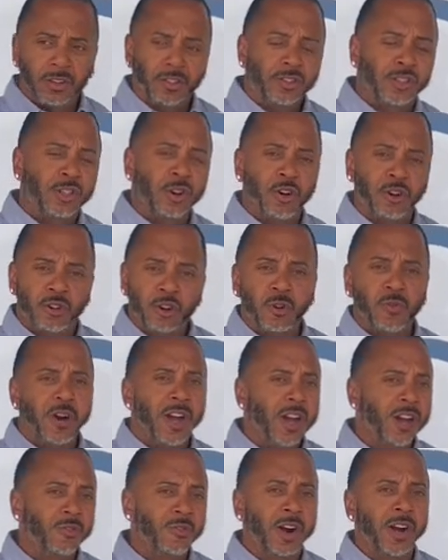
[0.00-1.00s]
turn
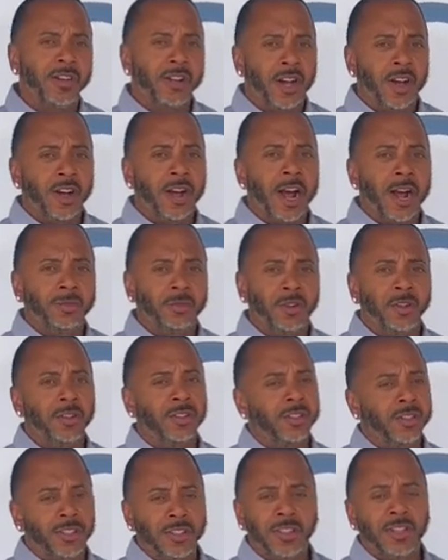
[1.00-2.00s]
around right now. After
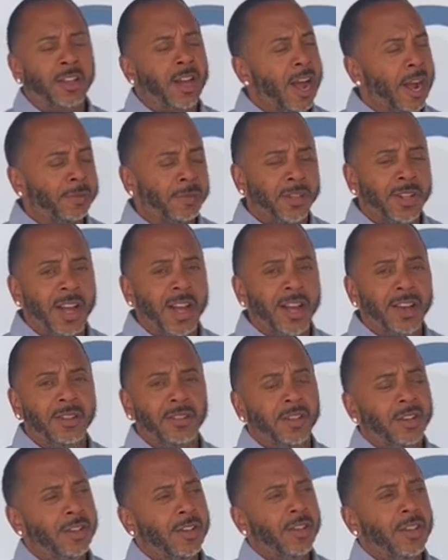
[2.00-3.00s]
that
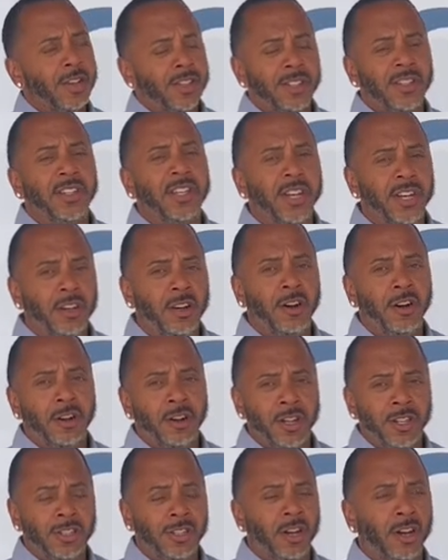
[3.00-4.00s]
is
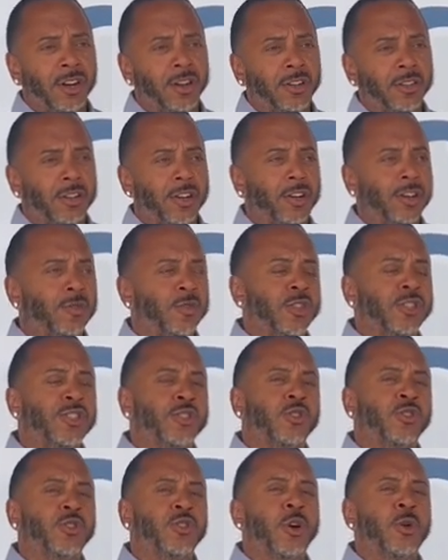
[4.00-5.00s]

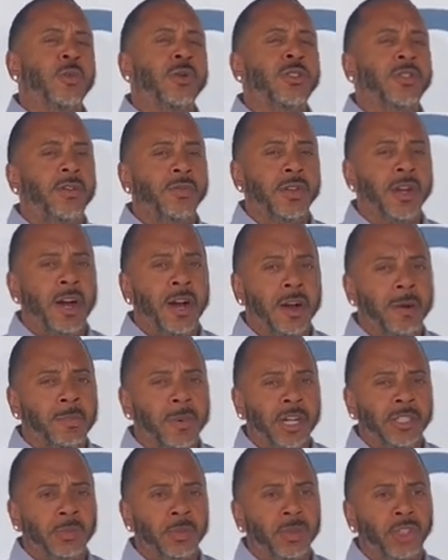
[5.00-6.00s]
the servants of Yahweh
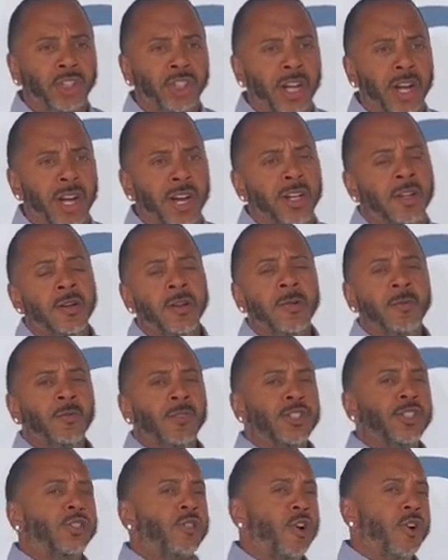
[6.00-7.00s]
by Hashem
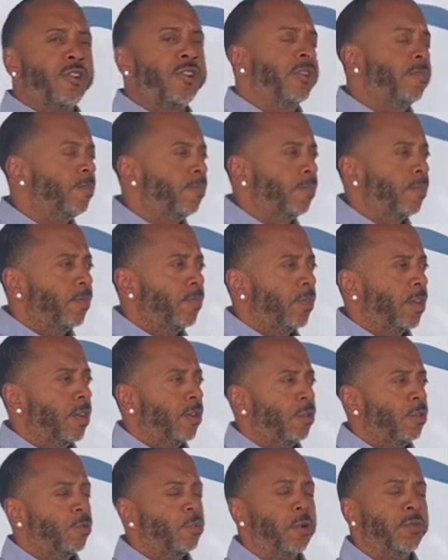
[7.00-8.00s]
Yahushai, starting
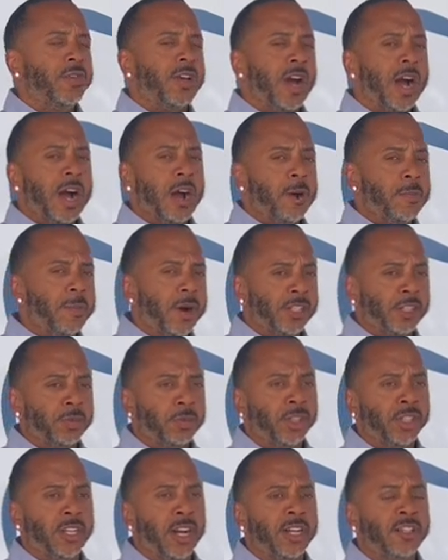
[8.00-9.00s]
with Yahweh by
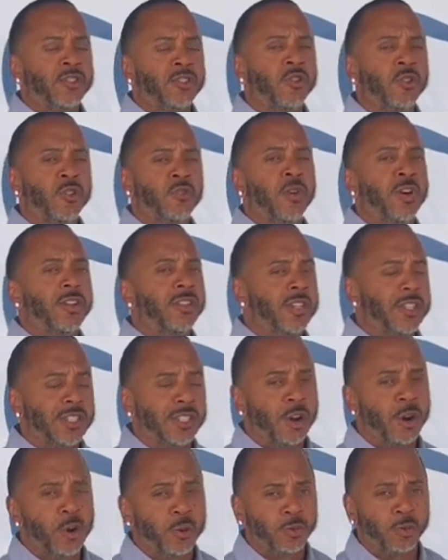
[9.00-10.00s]
Hashem Yahushai is going to run this
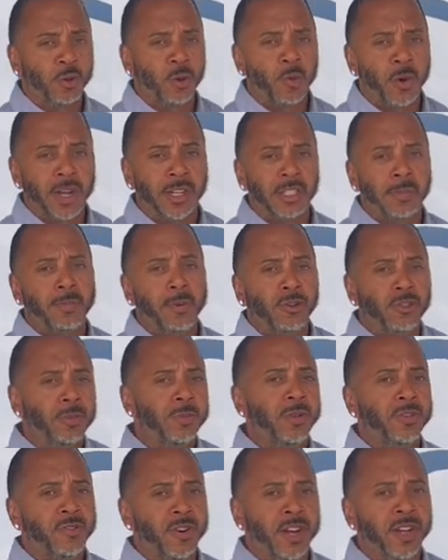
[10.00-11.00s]
earth the way it's supposed to
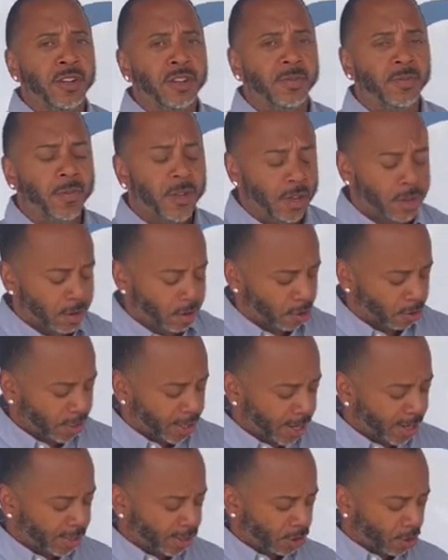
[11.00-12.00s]
be ran.
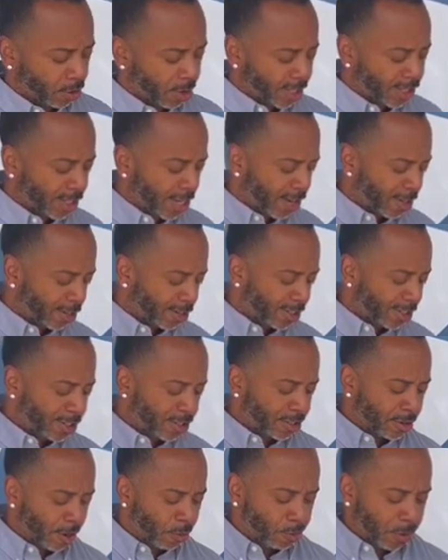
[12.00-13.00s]
Okay, so let's get it. This
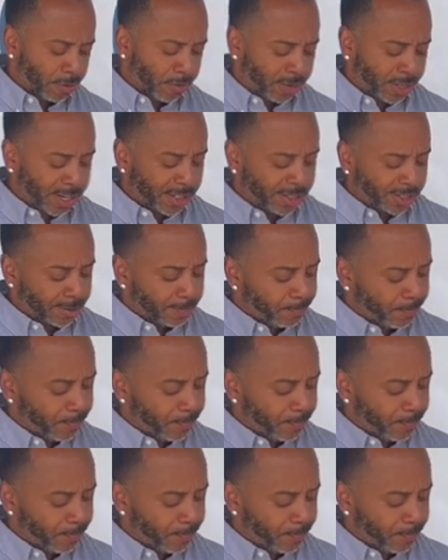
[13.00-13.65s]
is on Revelation